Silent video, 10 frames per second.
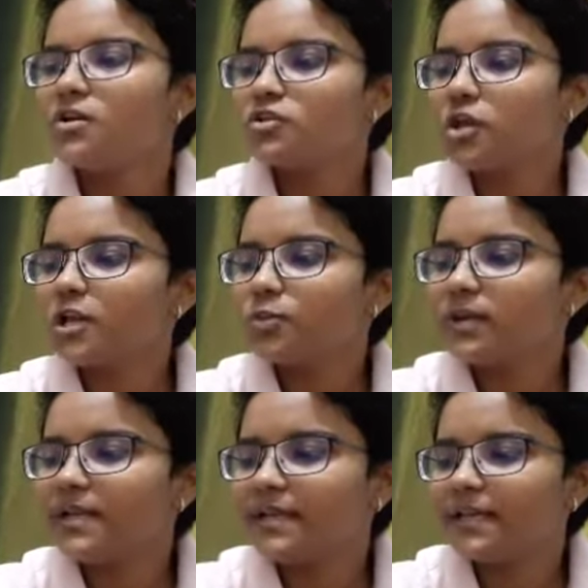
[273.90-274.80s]

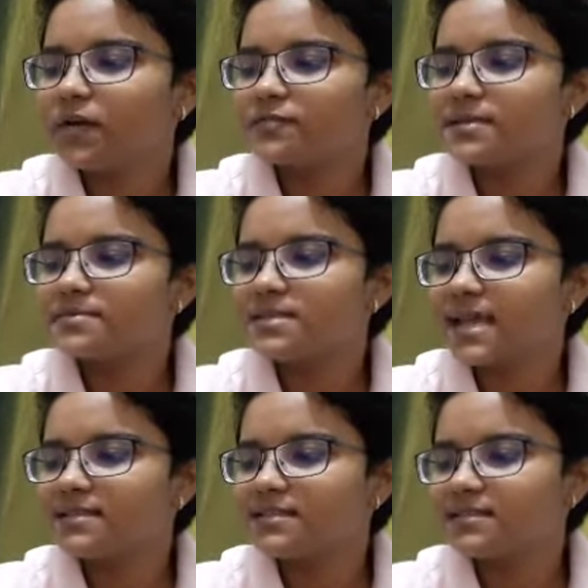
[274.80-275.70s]
Solubility of
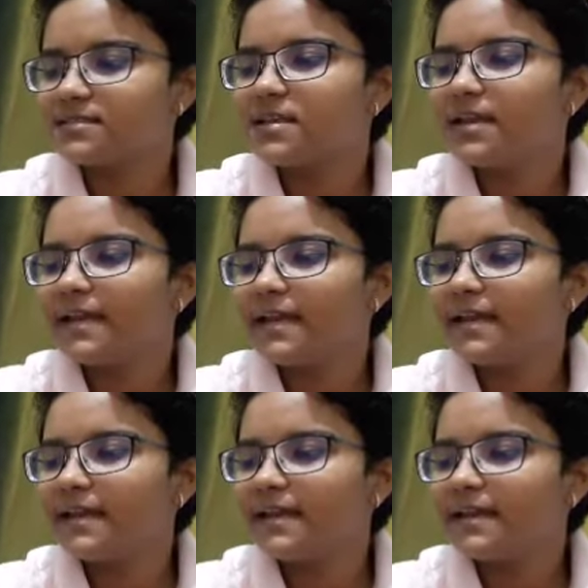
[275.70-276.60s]
substances
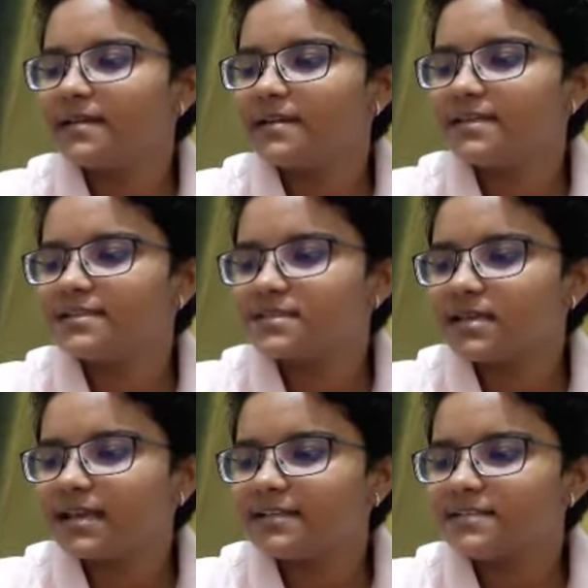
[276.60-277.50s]
is
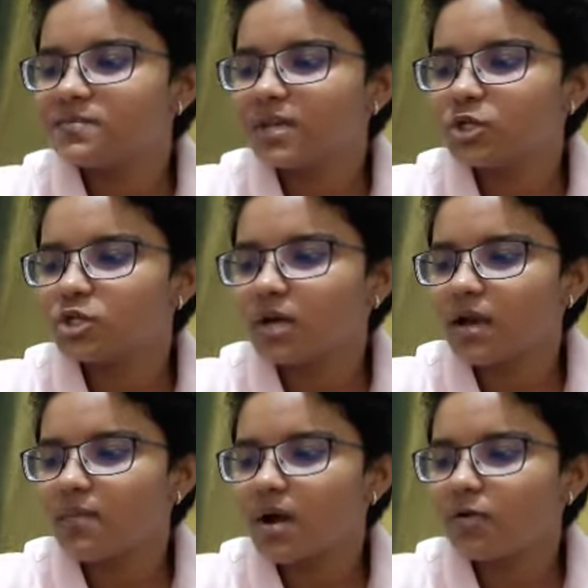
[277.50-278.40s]
its
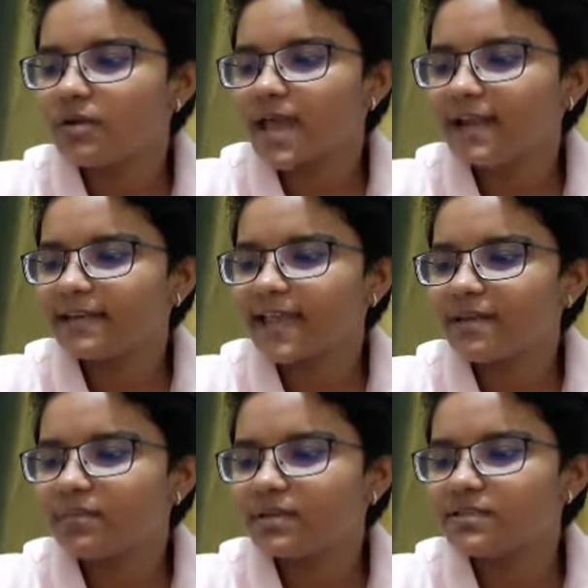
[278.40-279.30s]
mixture amount that
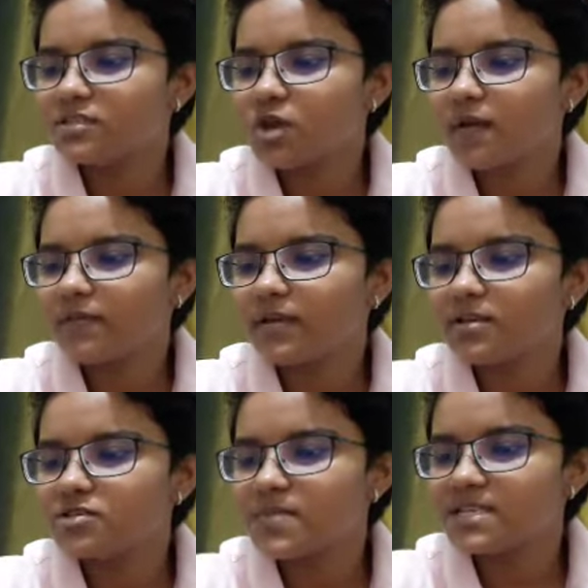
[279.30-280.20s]
can be dissolved in
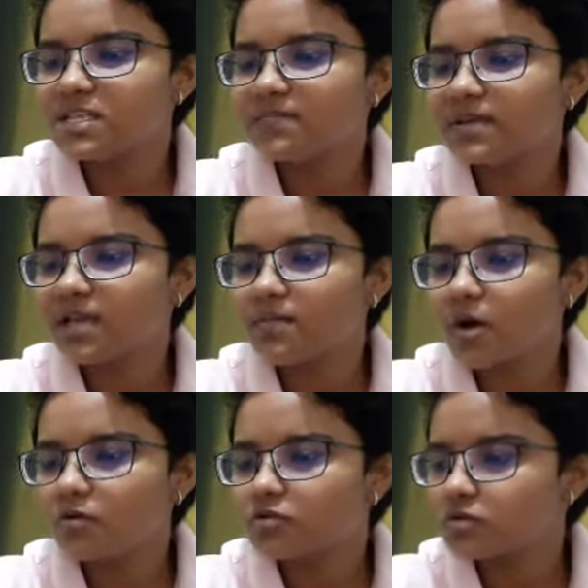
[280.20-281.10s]
a specific
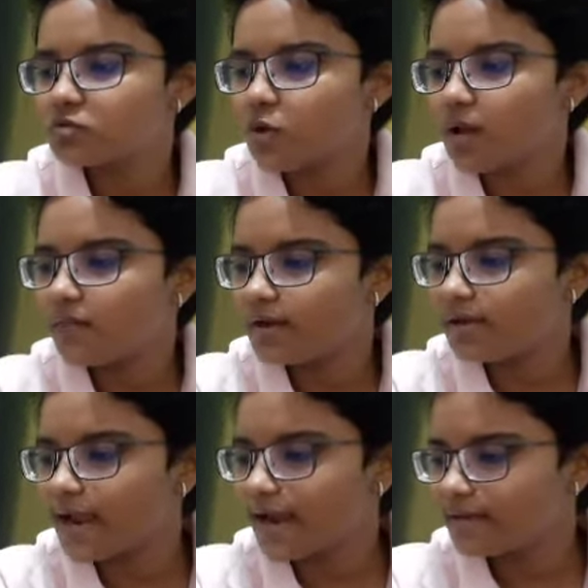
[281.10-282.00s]
amount of
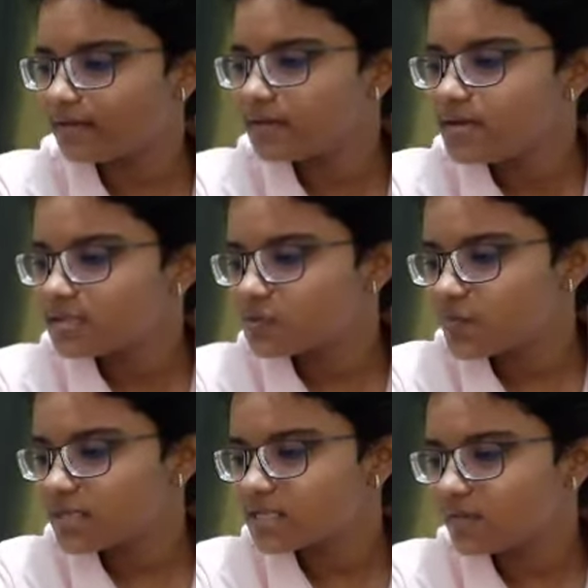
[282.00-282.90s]
solvent at
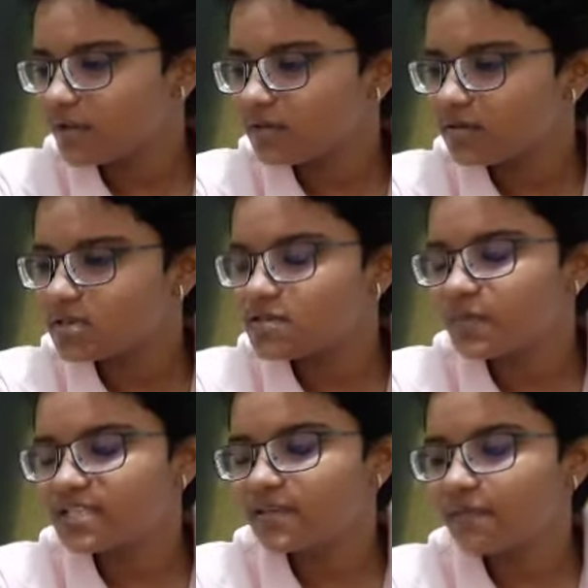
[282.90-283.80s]

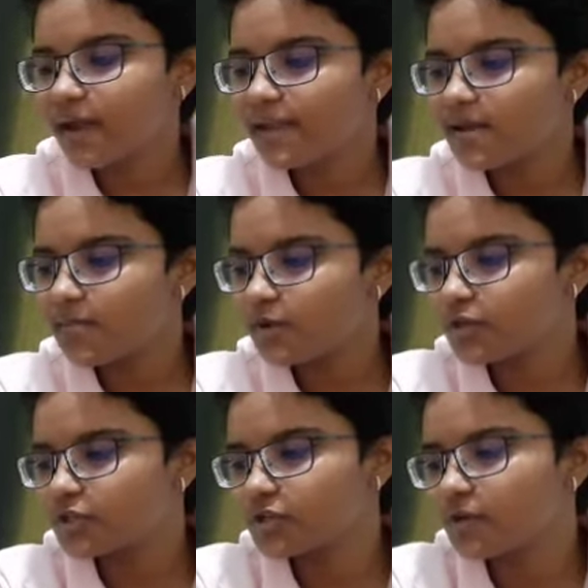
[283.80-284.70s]
specified
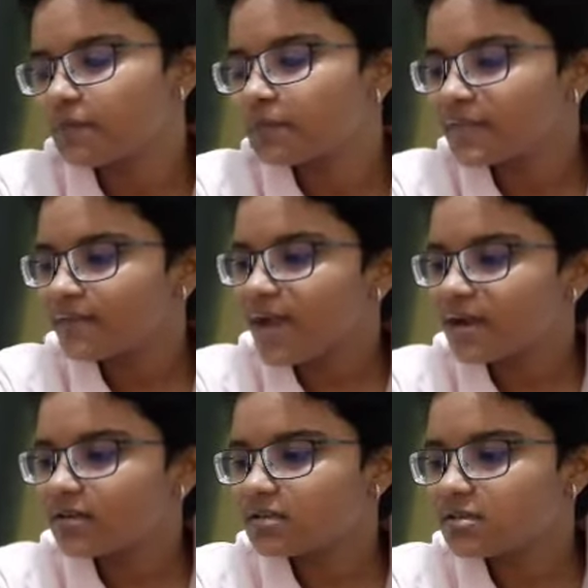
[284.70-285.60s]
temperature.
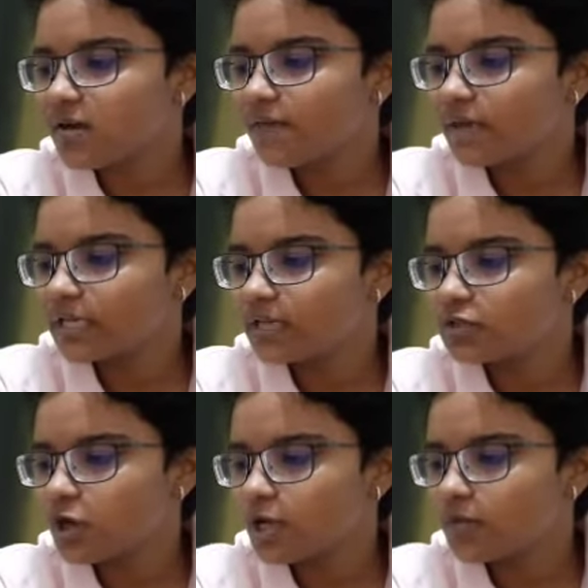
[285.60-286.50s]
Factors affecting
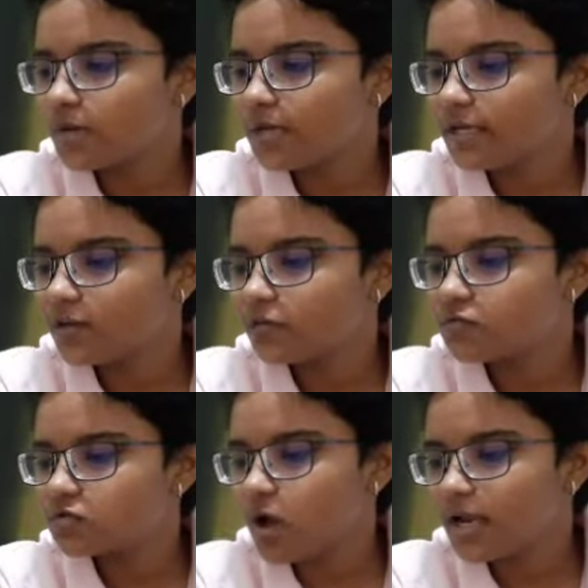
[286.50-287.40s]
solubility of
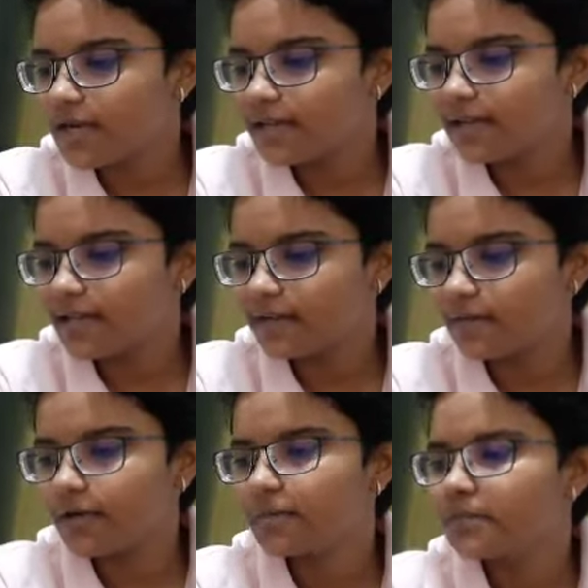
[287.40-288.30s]
solid in liquid.